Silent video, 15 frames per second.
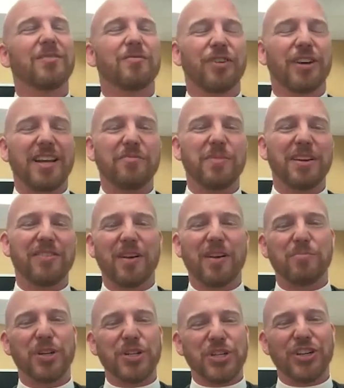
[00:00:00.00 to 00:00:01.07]
forgive me if I
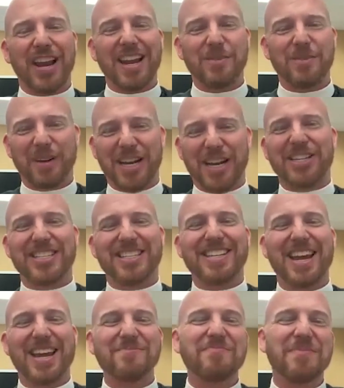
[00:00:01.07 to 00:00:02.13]
butcher anybody's
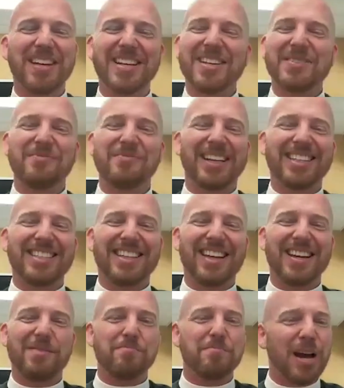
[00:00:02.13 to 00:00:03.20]
name, but
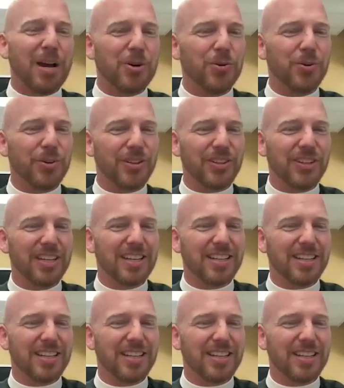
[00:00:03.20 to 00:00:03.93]
Mehul